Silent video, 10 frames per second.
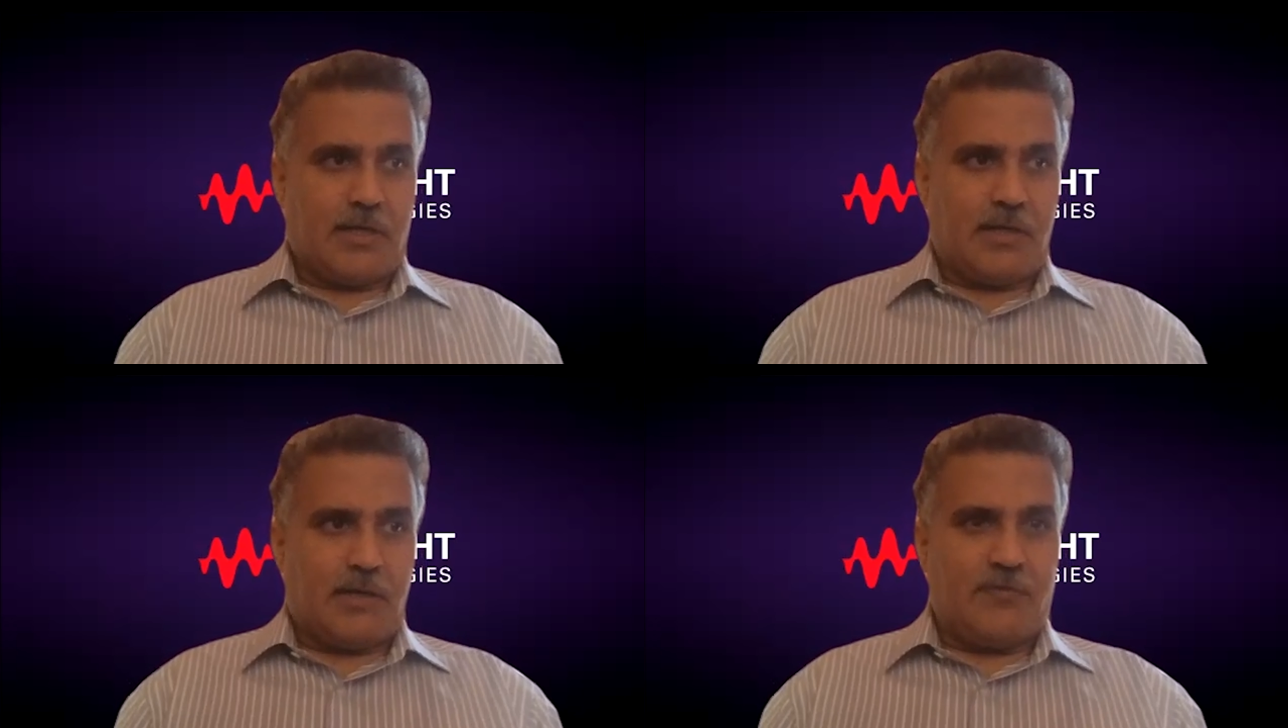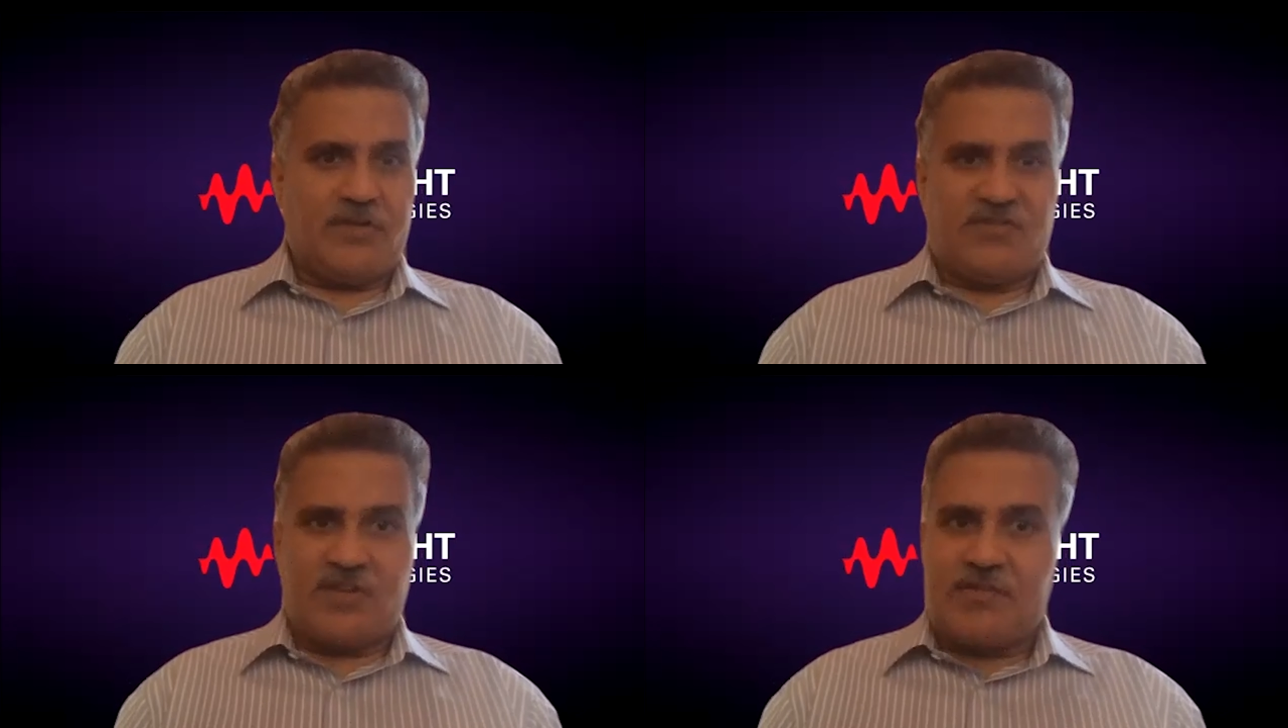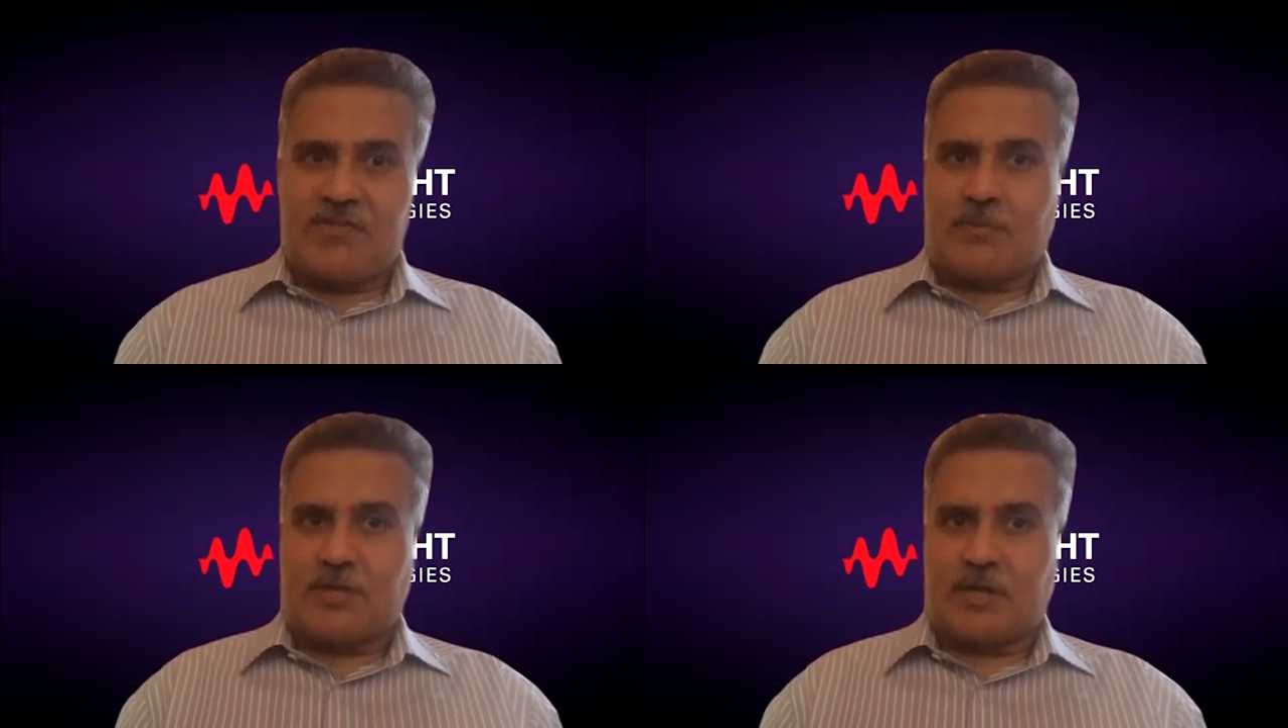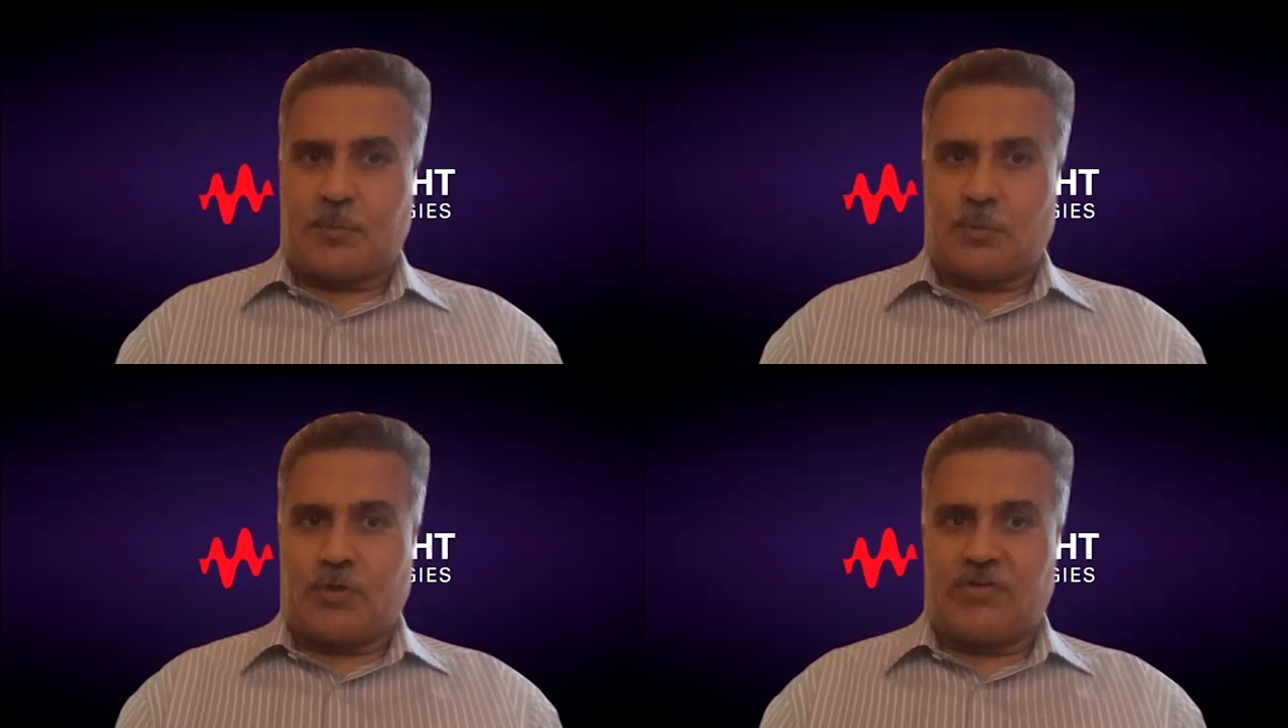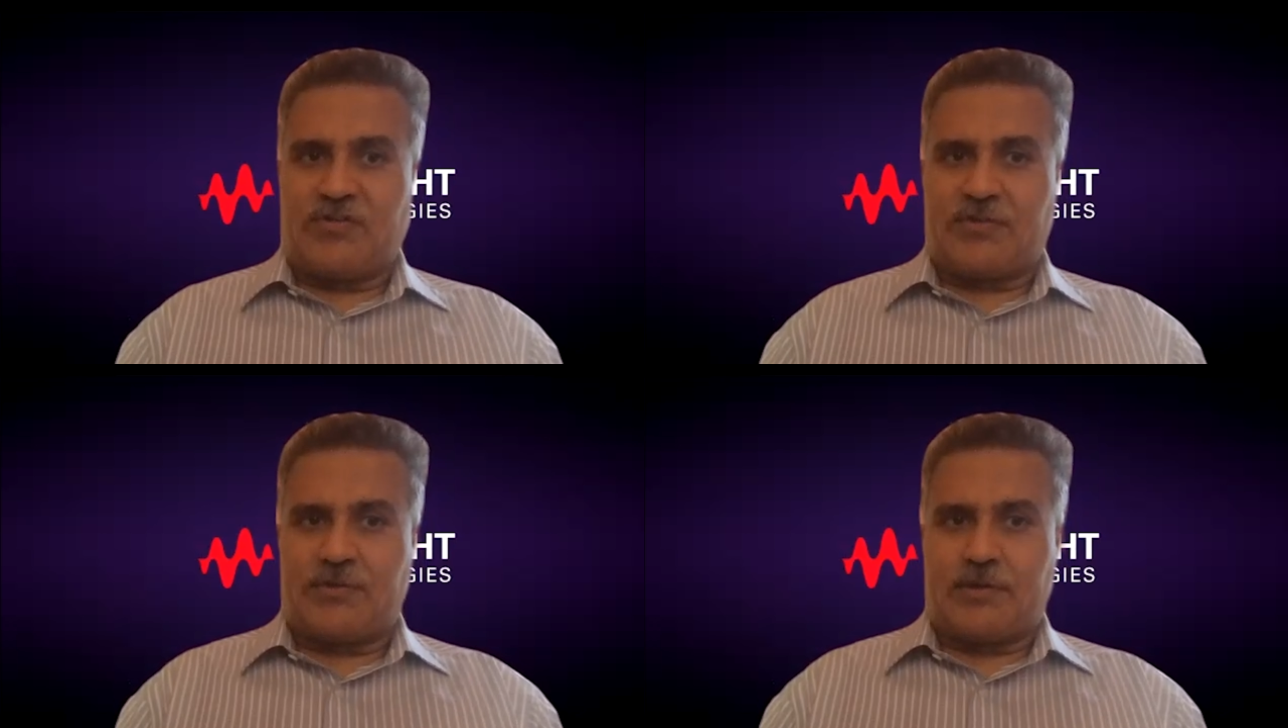We see some of the
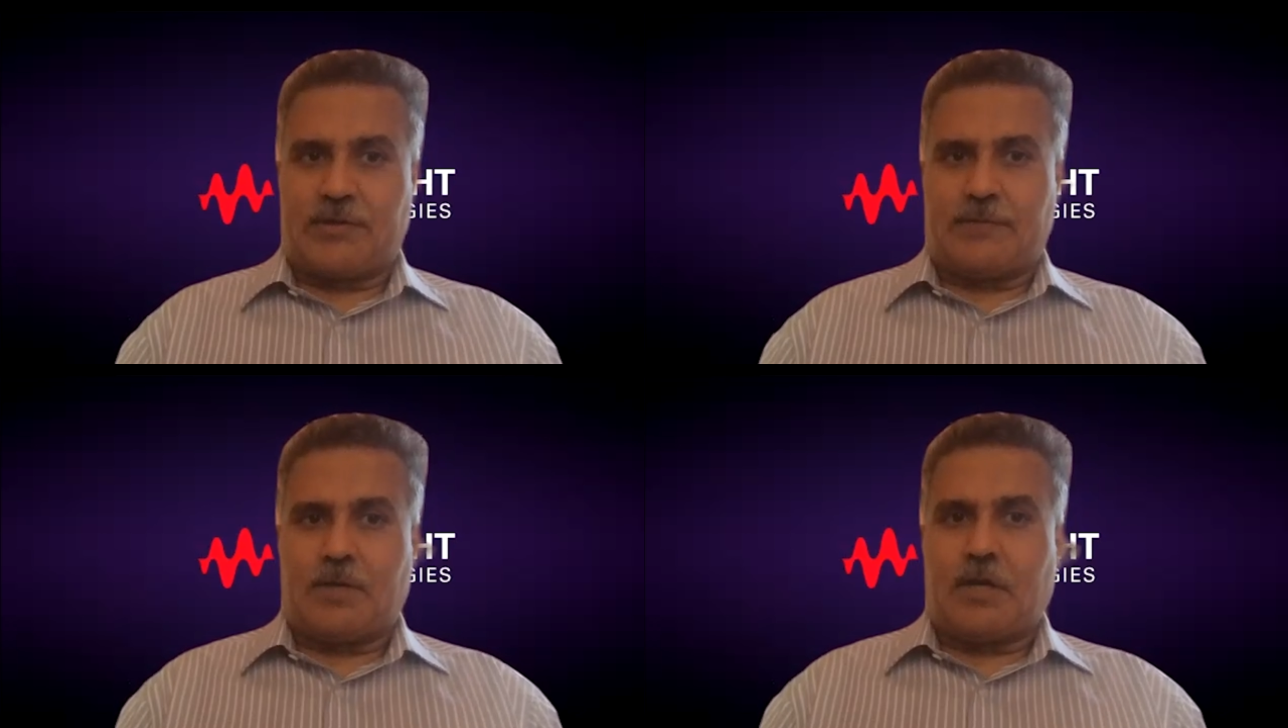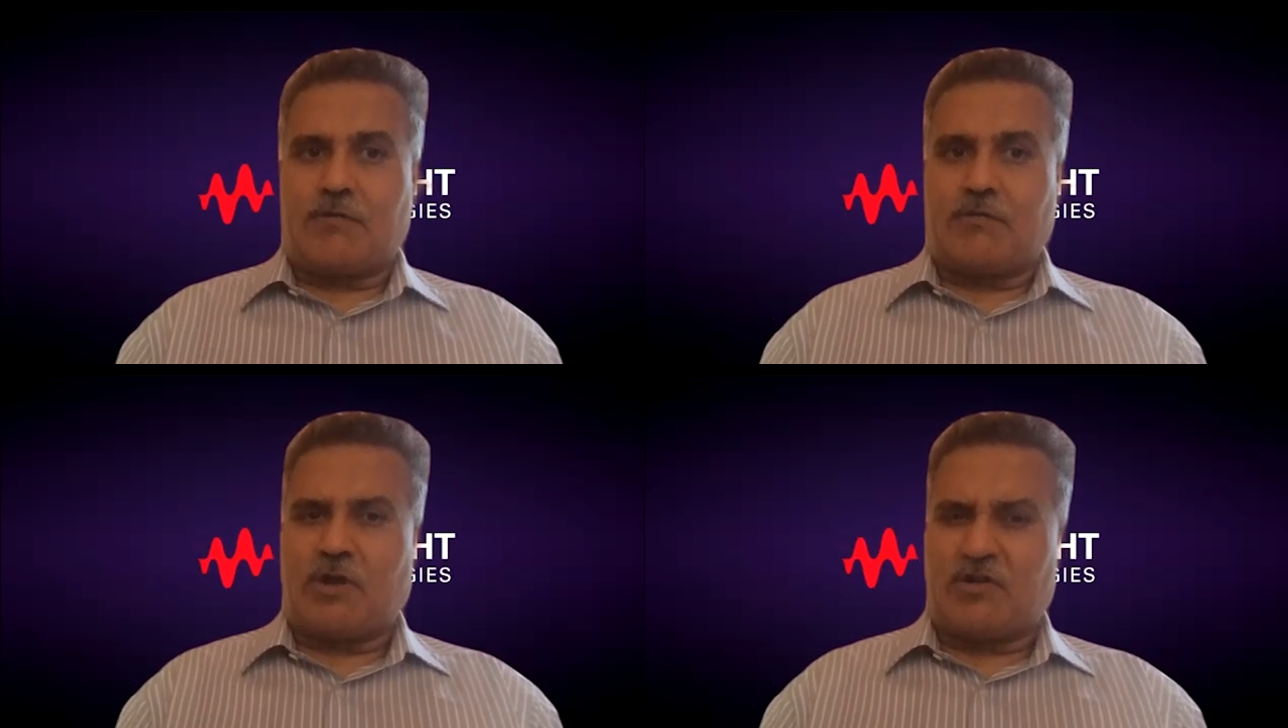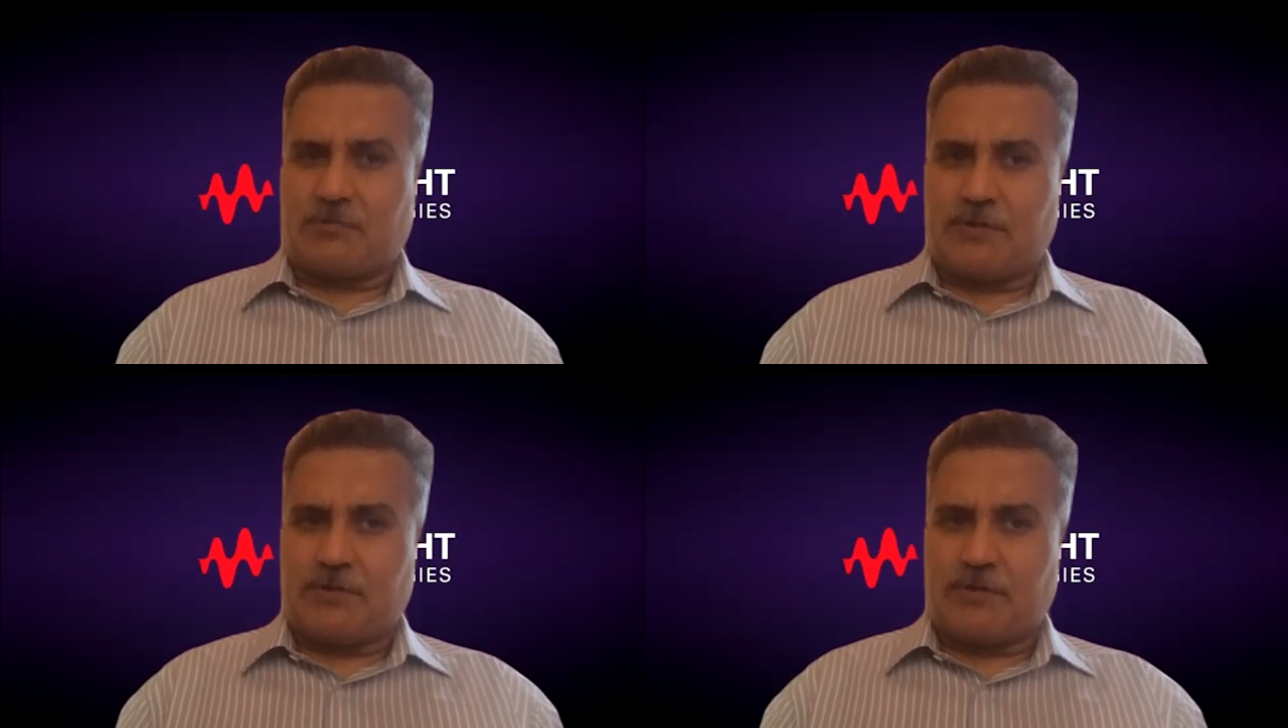components are not